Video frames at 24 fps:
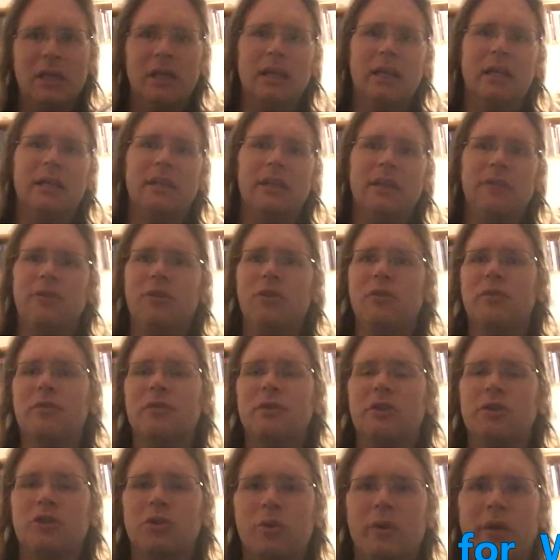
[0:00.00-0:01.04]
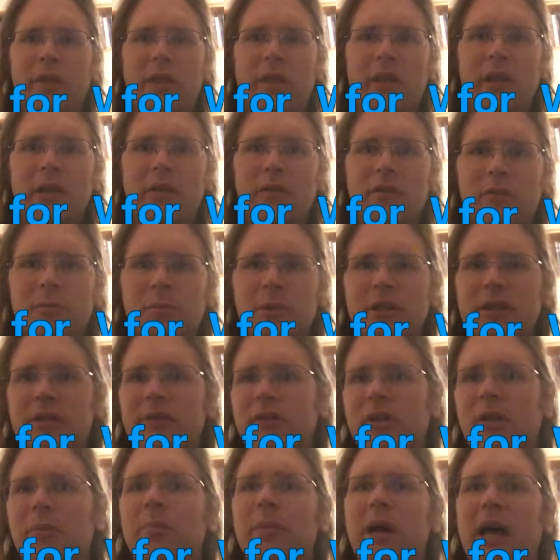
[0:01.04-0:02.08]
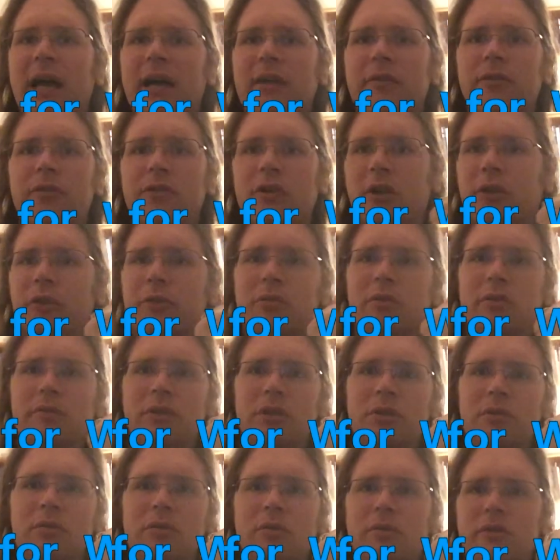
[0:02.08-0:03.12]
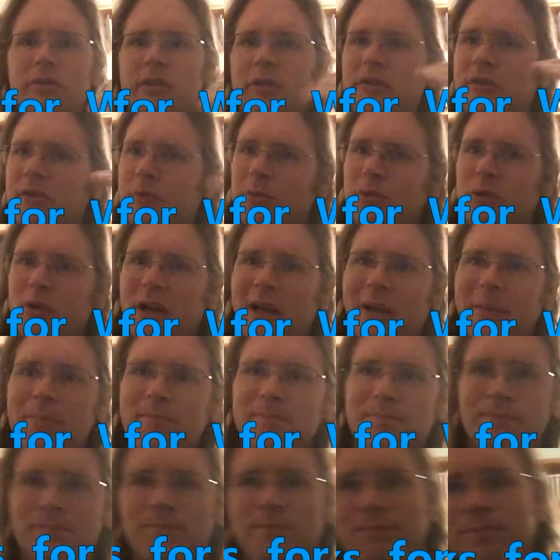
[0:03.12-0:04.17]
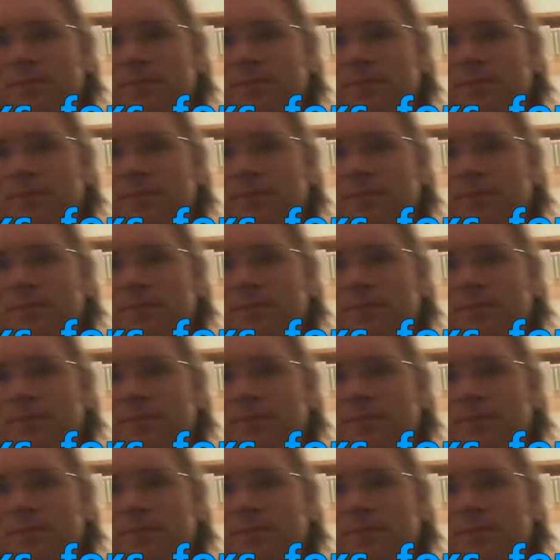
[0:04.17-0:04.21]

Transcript: Uh, if you've enjoyed this, please come back for other reviews and subscribe.